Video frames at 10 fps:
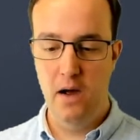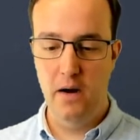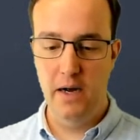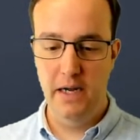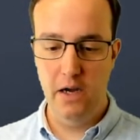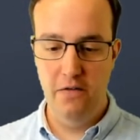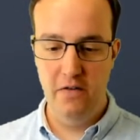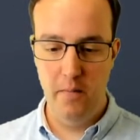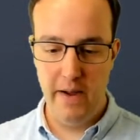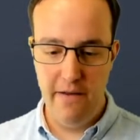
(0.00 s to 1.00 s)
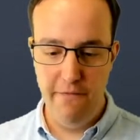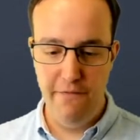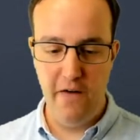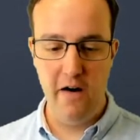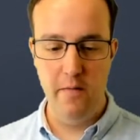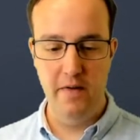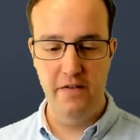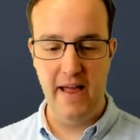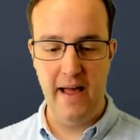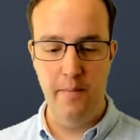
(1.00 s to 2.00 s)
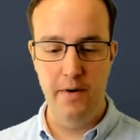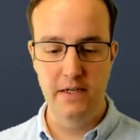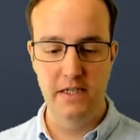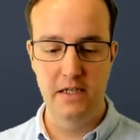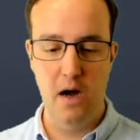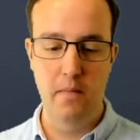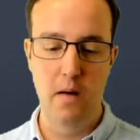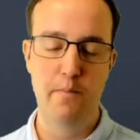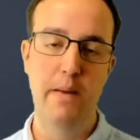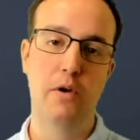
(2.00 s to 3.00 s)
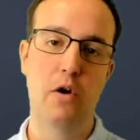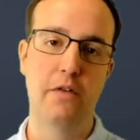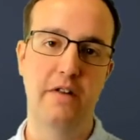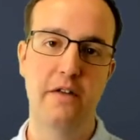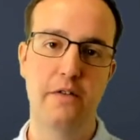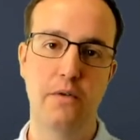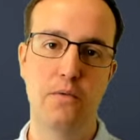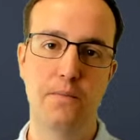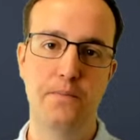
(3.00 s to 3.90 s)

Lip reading: I'm going to go to my Environment tab and start my BIM Content tool.